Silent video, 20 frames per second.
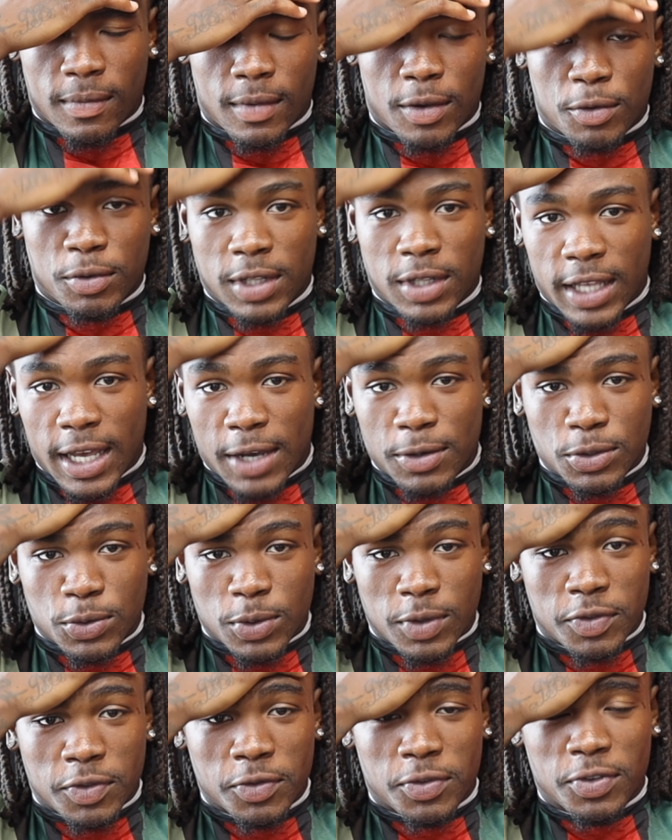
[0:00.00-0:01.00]
I was
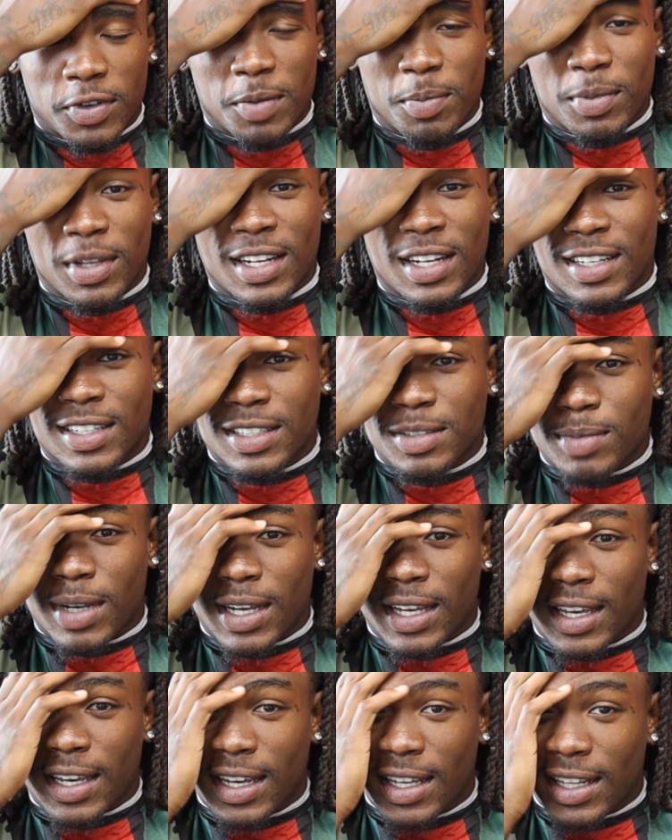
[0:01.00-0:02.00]
looking for a minute because
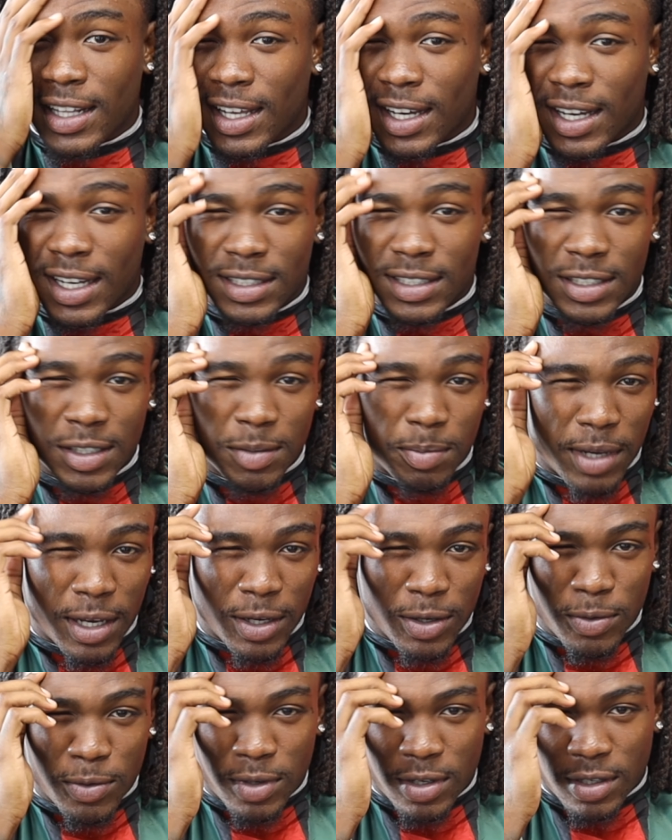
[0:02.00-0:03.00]
my hairline got took
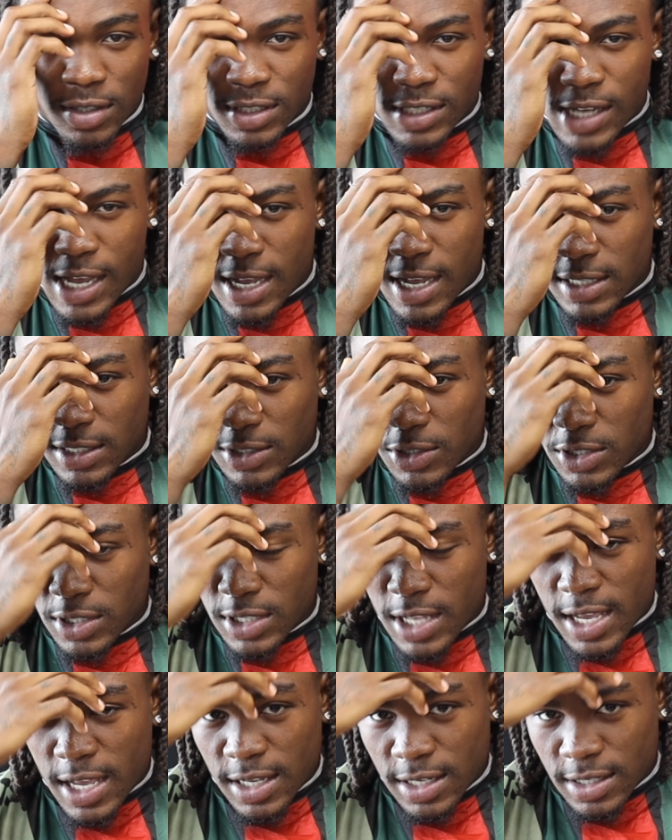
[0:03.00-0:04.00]
back on one of the sides, so it was
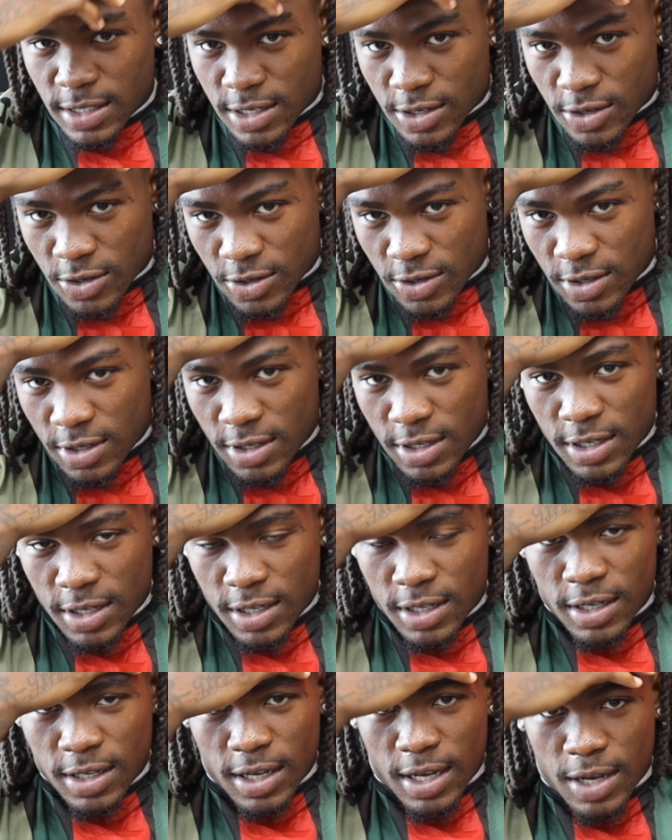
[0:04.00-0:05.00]
light. So
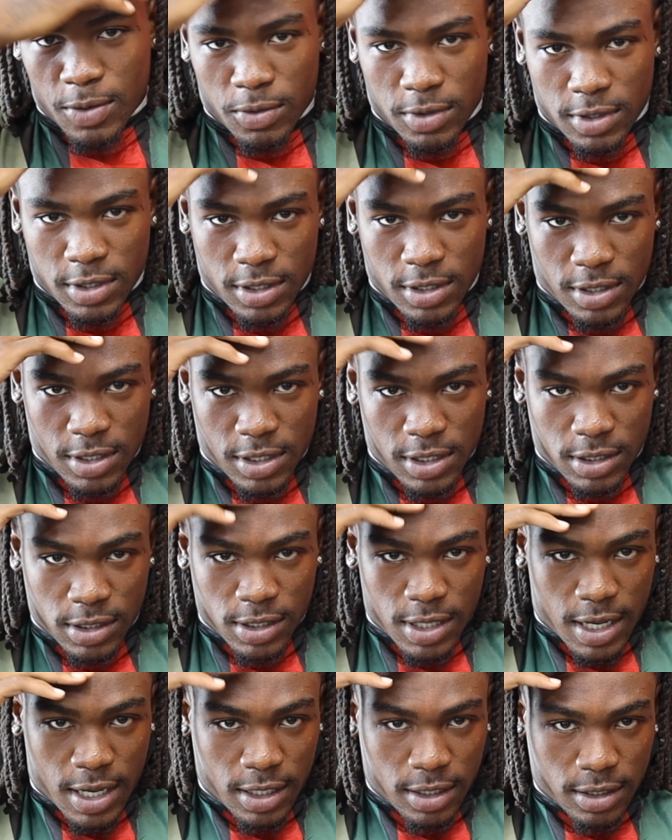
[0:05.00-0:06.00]
I want this
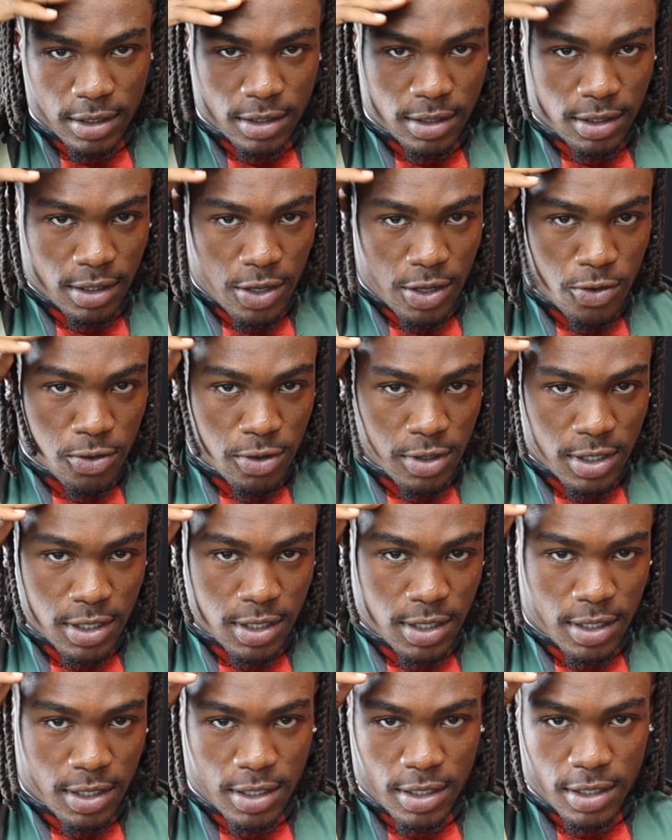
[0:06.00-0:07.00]
like lowered,
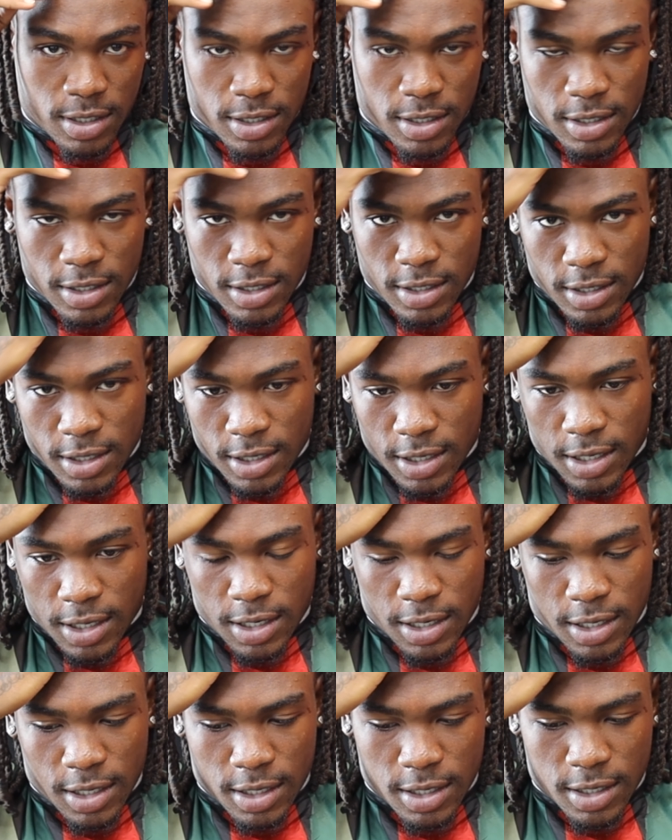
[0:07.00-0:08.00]
and
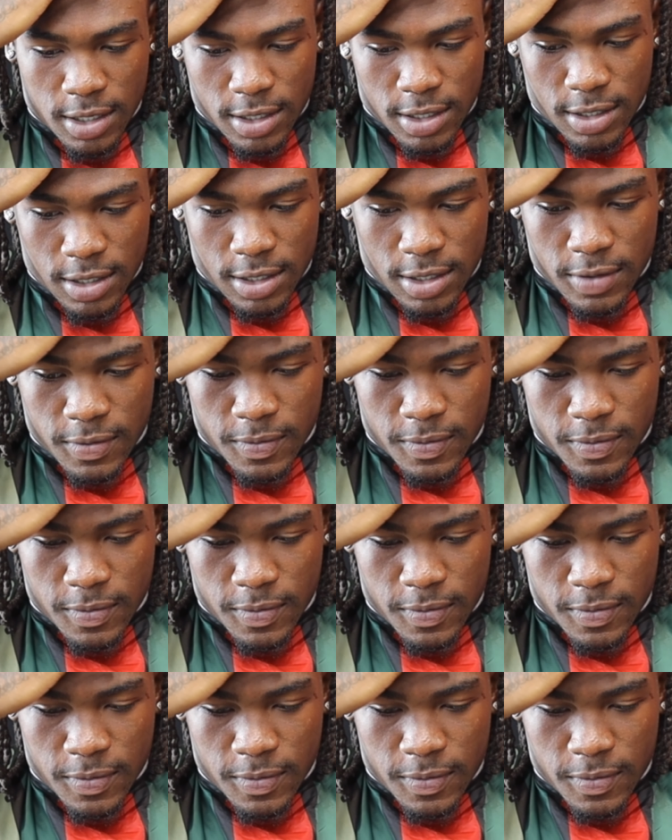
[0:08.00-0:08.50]
then.